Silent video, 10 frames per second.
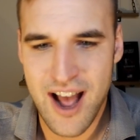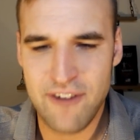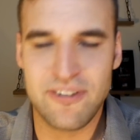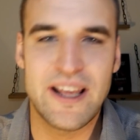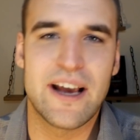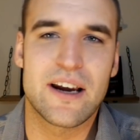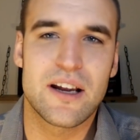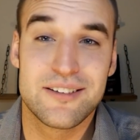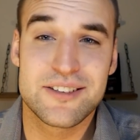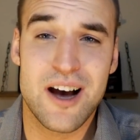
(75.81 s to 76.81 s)

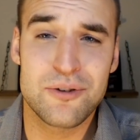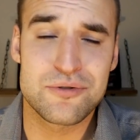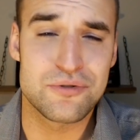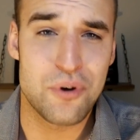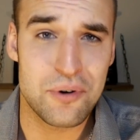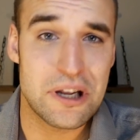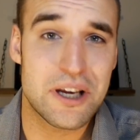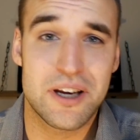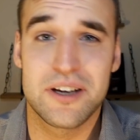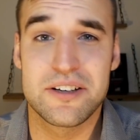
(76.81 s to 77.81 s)
Hafliger sounds
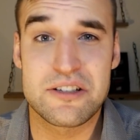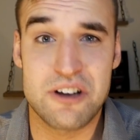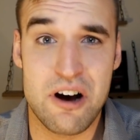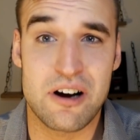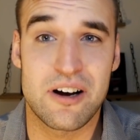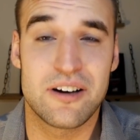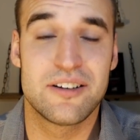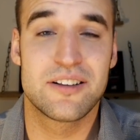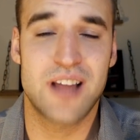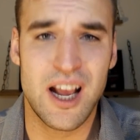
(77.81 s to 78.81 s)
Nordic. Sarah,
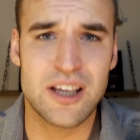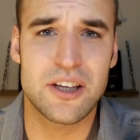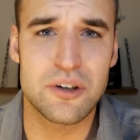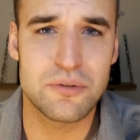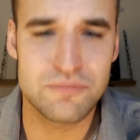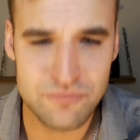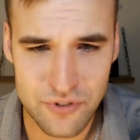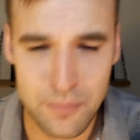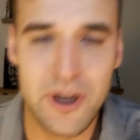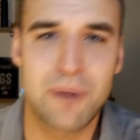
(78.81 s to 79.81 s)
thank you
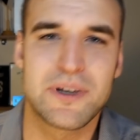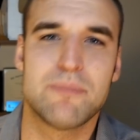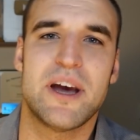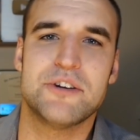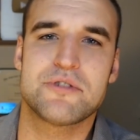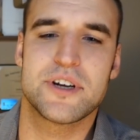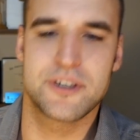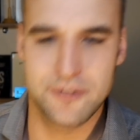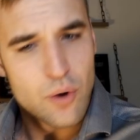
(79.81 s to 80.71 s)
for becoming a patron.